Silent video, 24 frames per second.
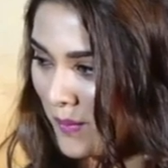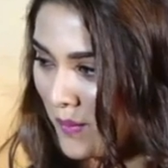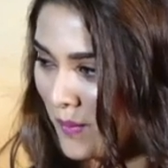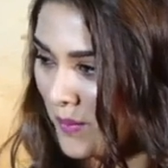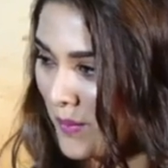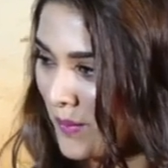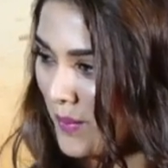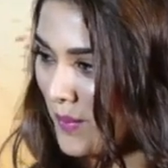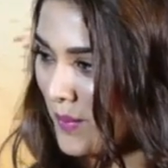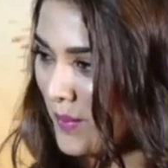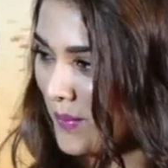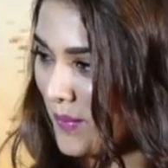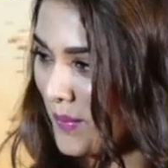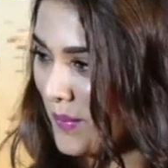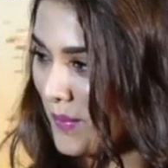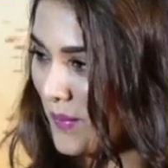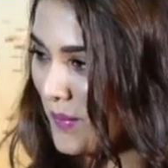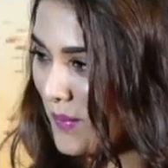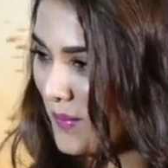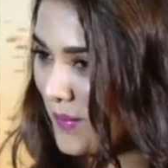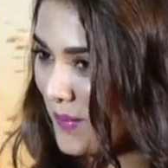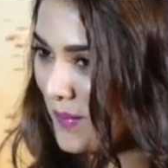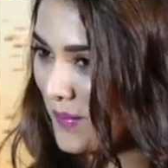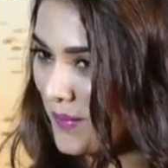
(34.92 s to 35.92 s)

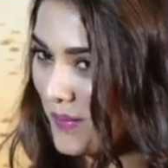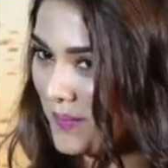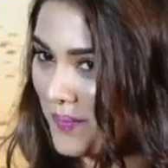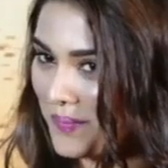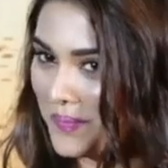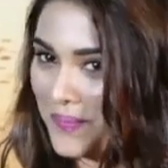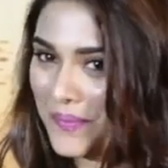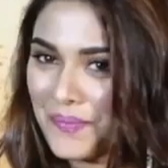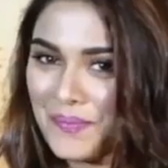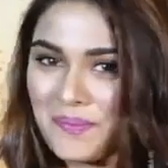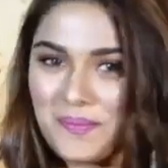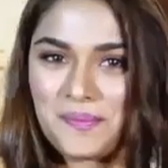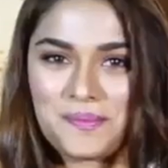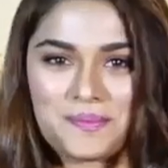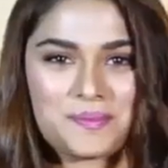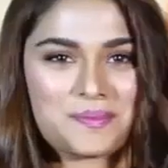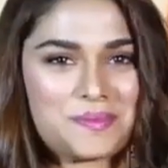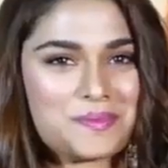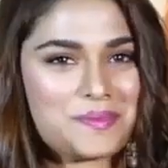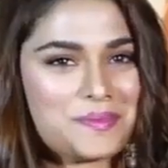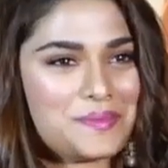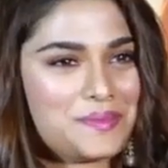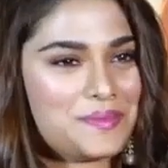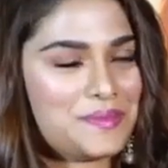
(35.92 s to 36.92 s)

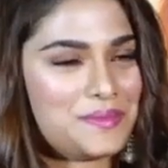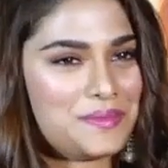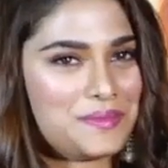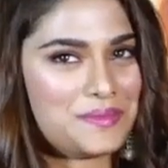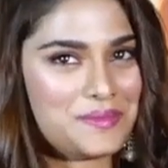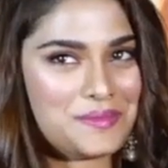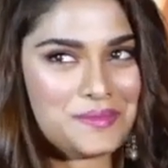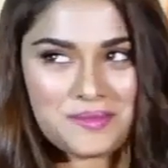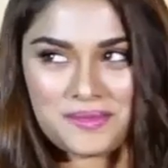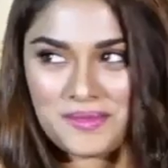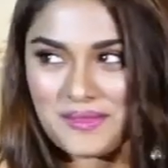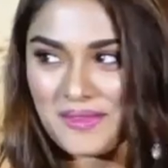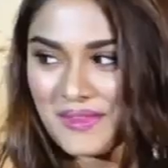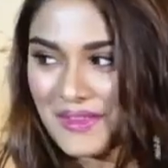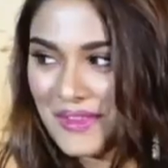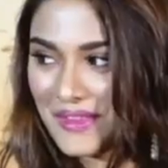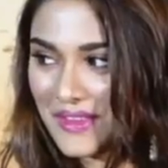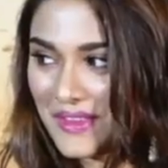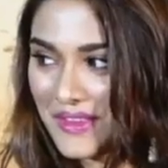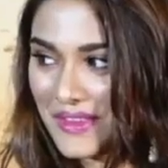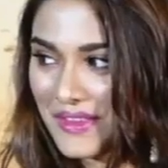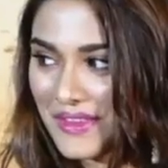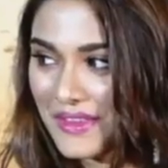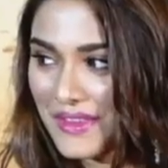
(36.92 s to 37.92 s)

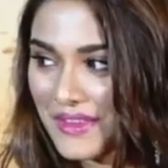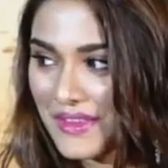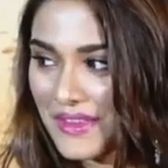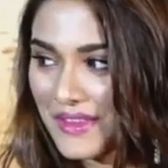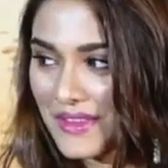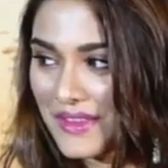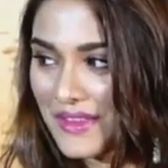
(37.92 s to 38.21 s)
No words are spoken by the person on screen.